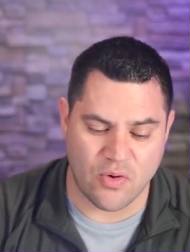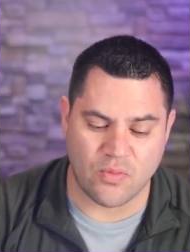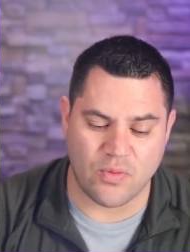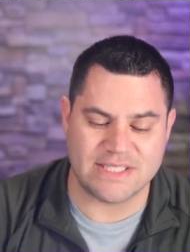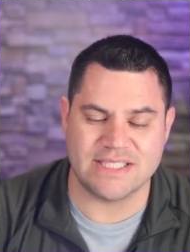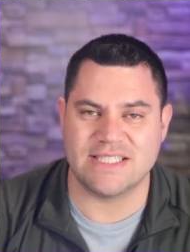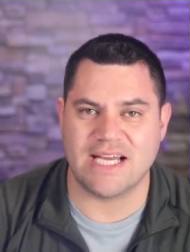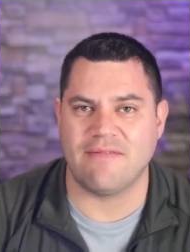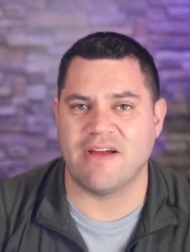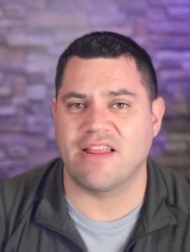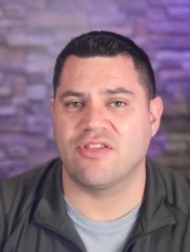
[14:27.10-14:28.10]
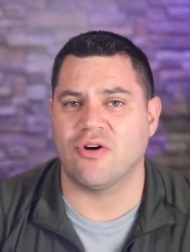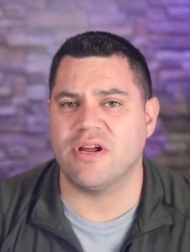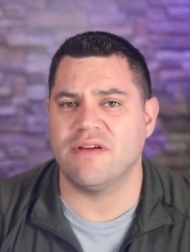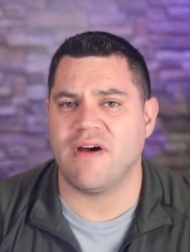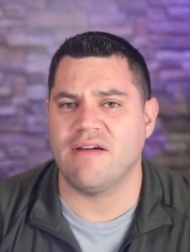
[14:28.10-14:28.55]
residents have a
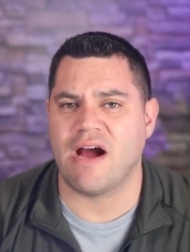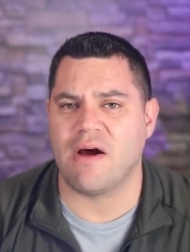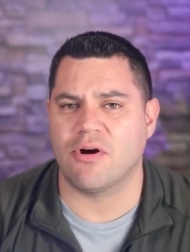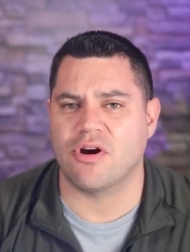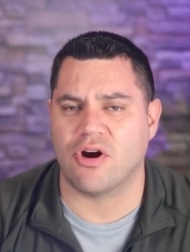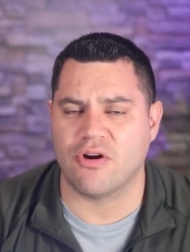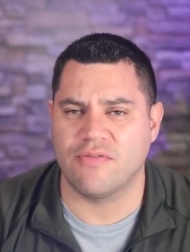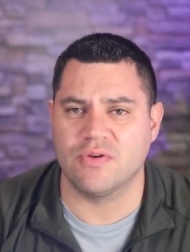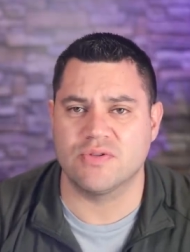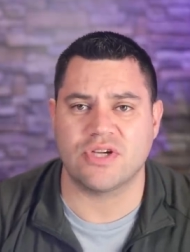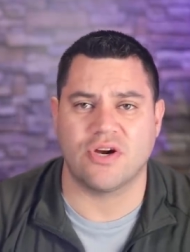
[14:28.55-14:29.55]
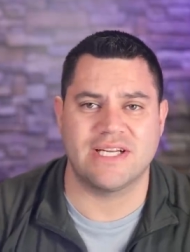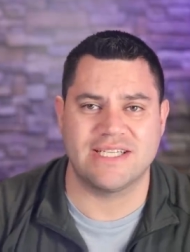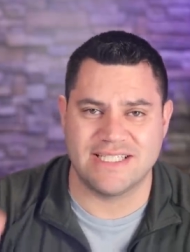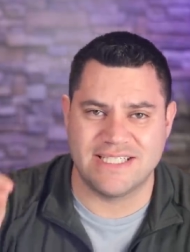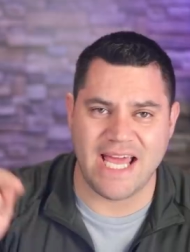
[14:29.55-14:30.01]
35 hour curfew
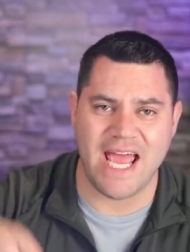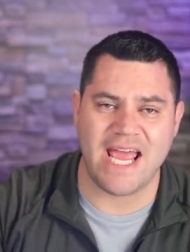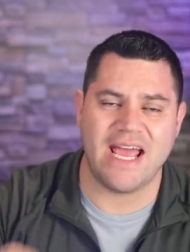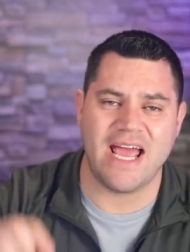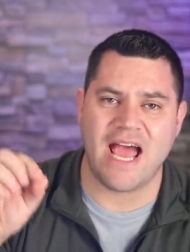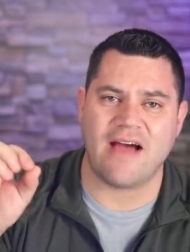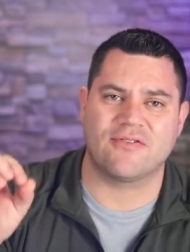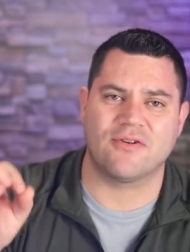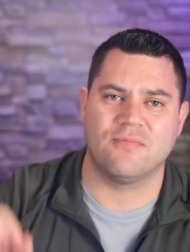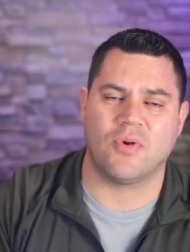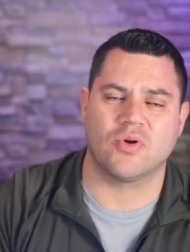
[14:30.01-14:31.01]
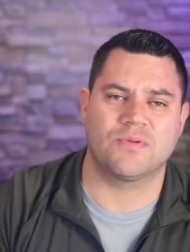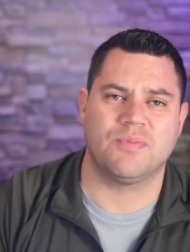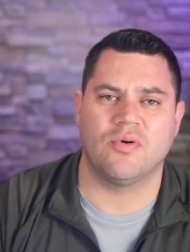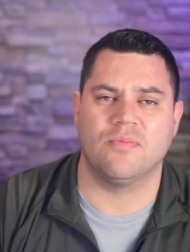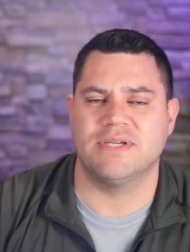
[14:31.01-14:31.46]
starting today after
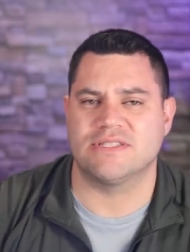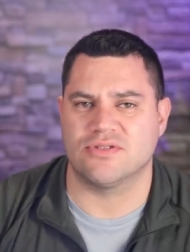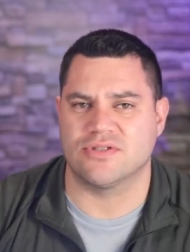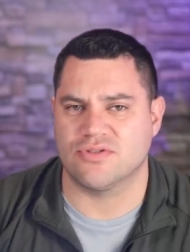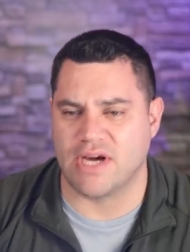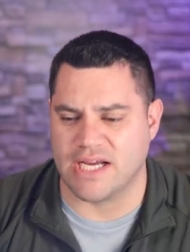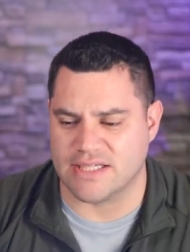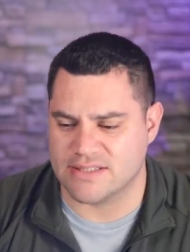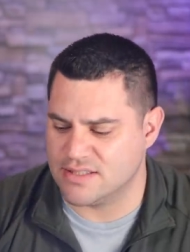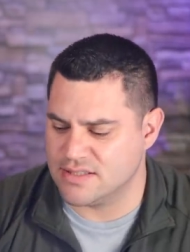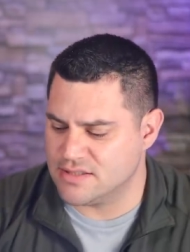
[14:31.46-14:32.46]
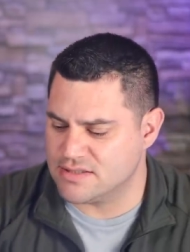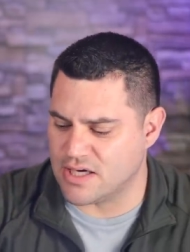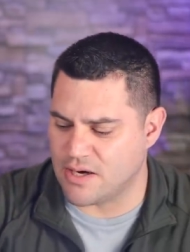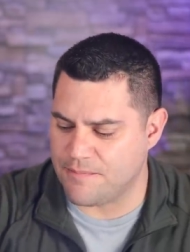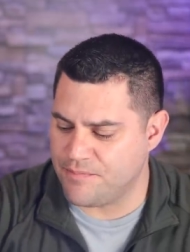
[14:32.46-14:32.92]
multiple missile strikes.
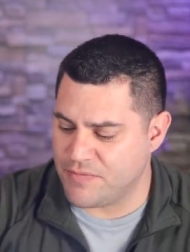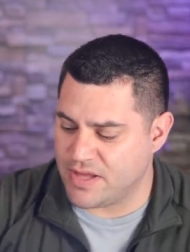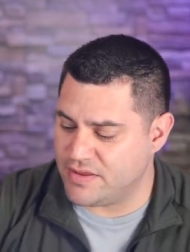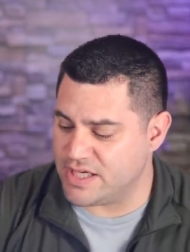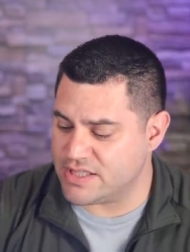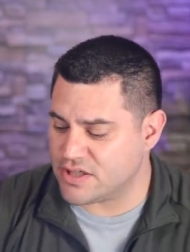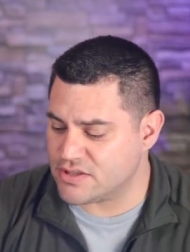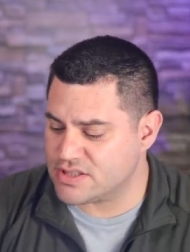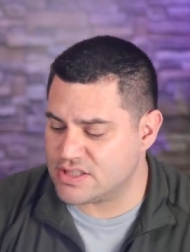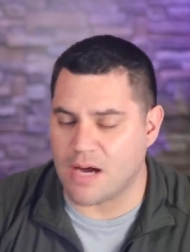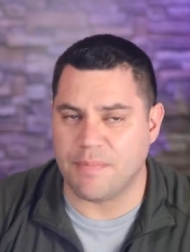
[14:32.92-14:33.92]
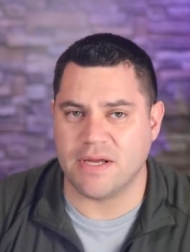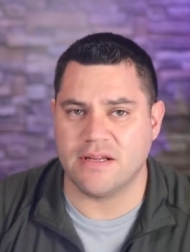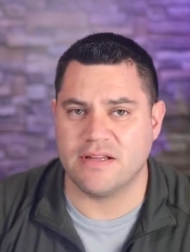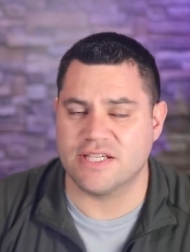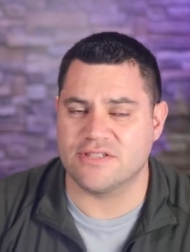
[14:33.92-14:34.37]
So things aren't stopping,
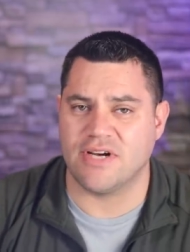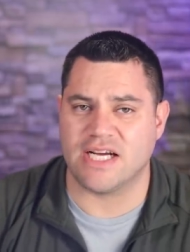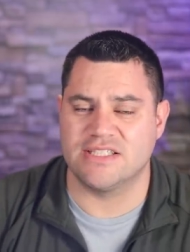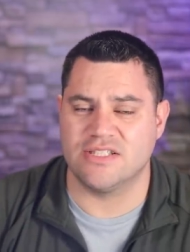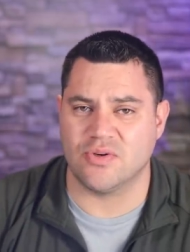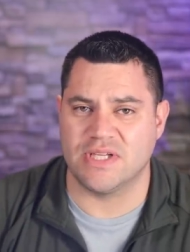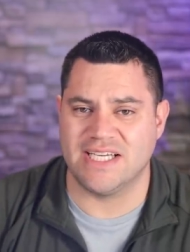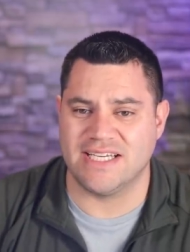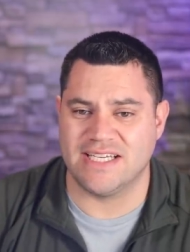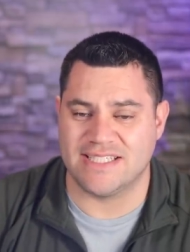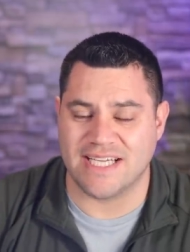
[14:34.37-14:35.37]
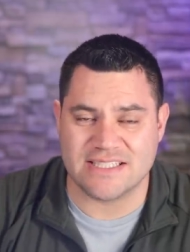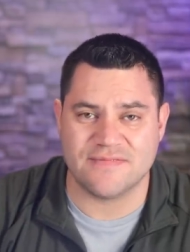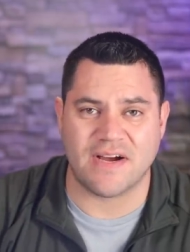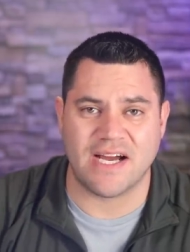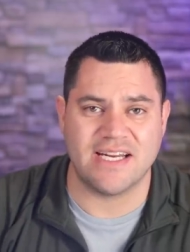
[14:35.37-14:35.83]
things are actually only
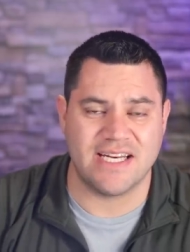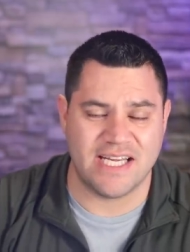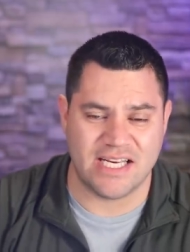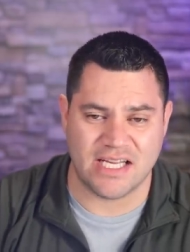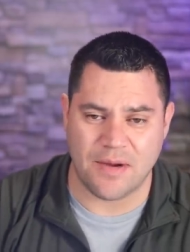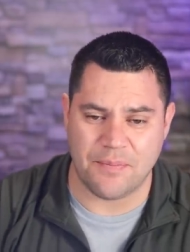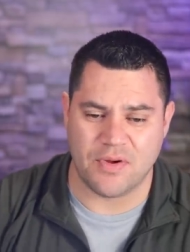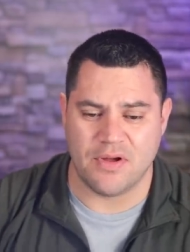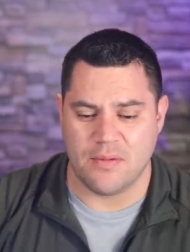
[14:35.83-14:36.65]
intensifying and heating up.